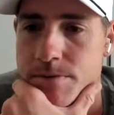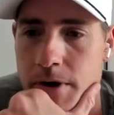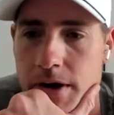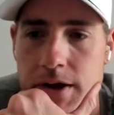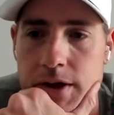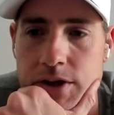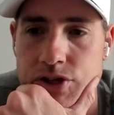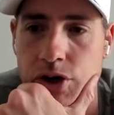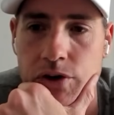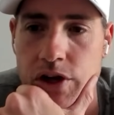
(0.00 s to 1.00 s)
But
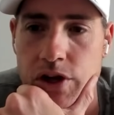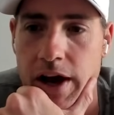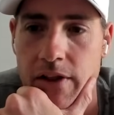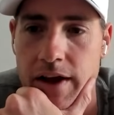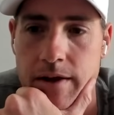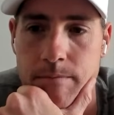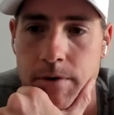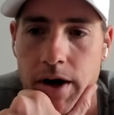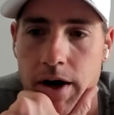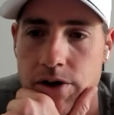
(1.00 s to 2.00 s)
certainly you got to like
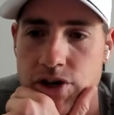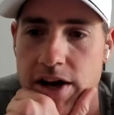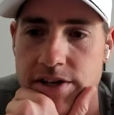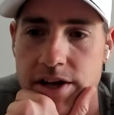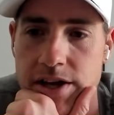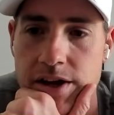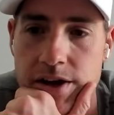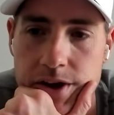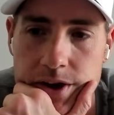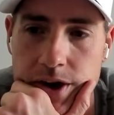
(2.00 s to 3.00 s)
Jesse,
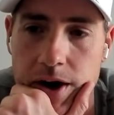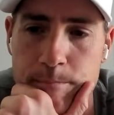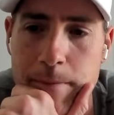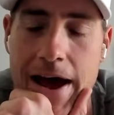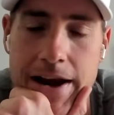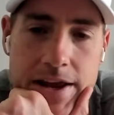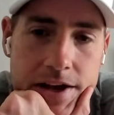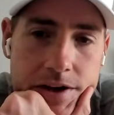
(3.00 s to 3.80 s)
Maddie,